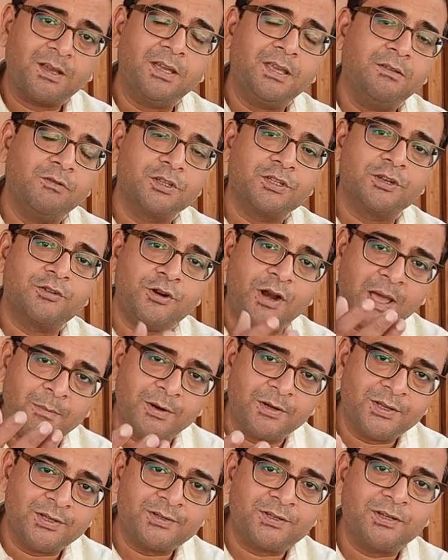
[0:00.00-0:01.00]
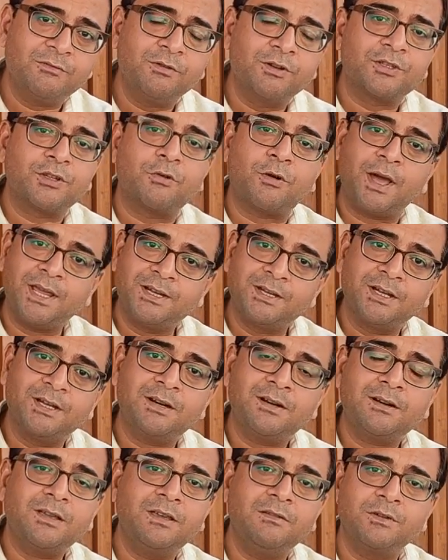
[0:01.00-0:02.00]
he was a dramatist, he was a
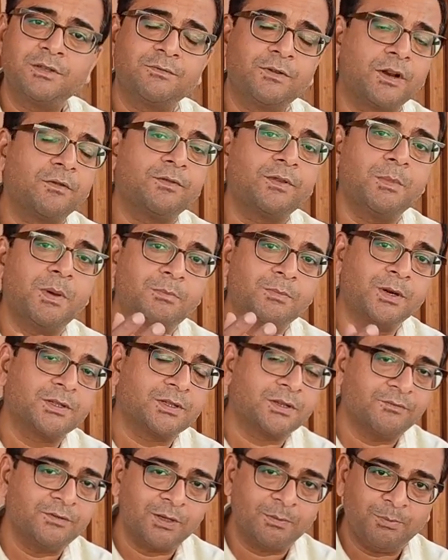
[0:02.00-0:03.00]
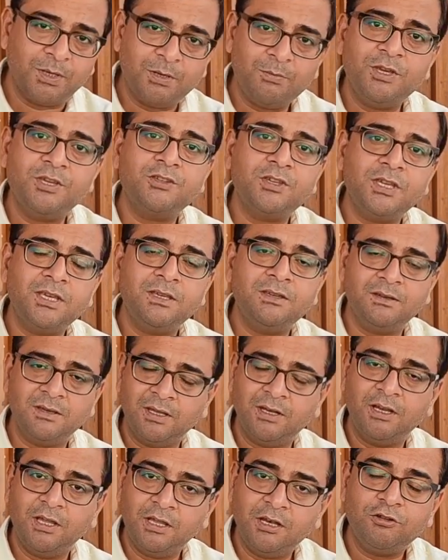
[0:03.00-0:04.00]
writer, he was one of the members of the BBC,
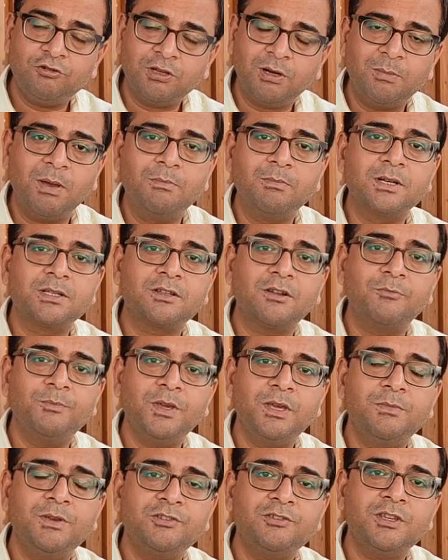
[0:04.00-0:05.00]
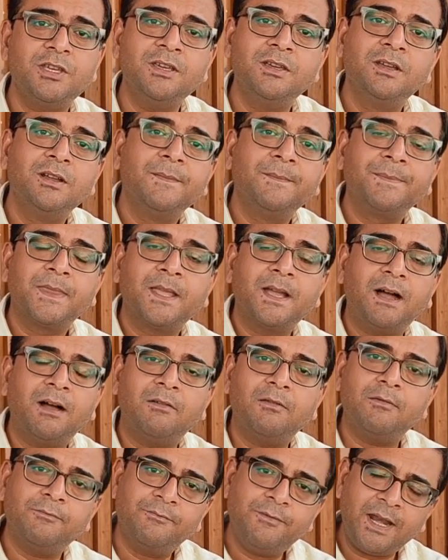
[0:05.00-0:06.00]
initial members of BBC,
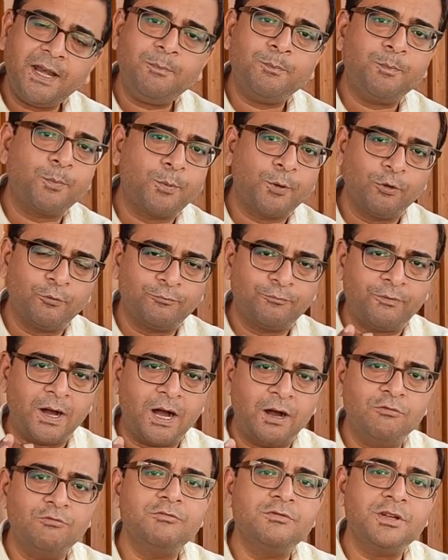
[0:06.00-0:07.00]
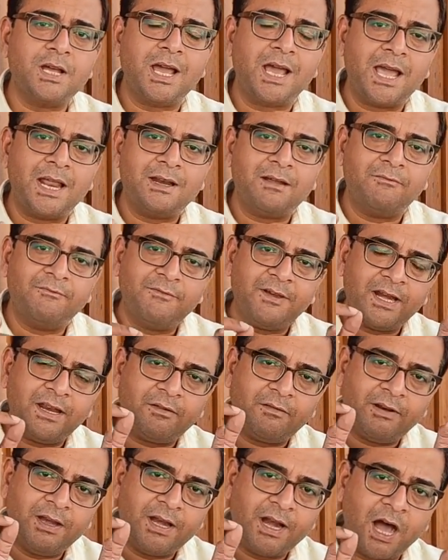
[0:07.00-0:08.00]
a very profound and a
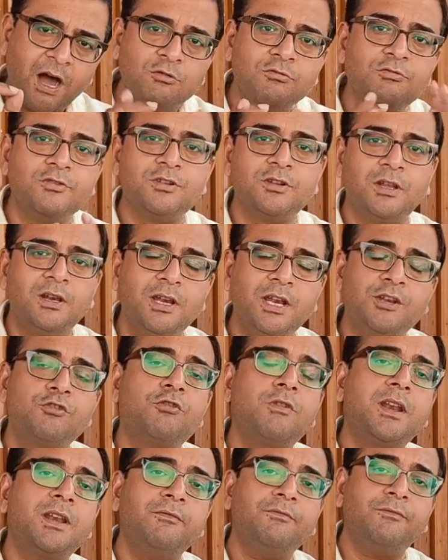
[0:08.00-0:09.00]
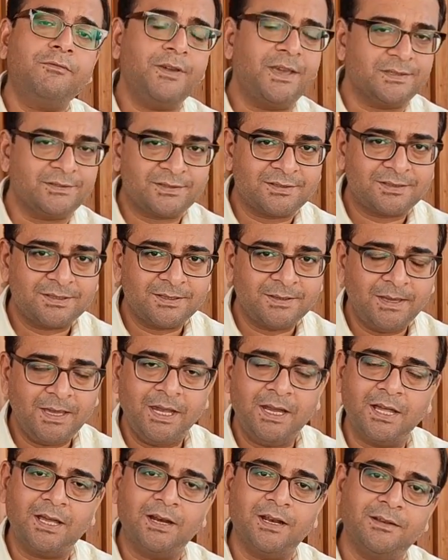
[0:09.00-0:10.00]
very renowned literary face
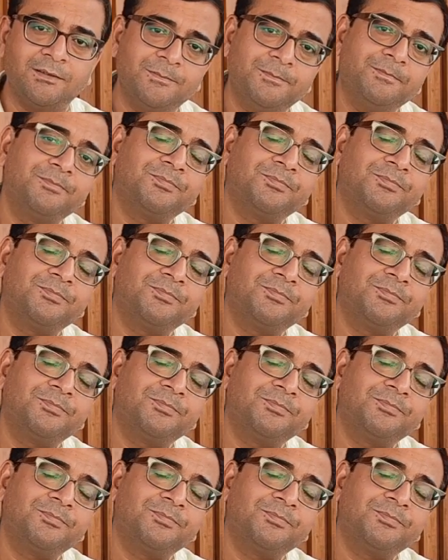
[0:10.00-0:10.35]
in England.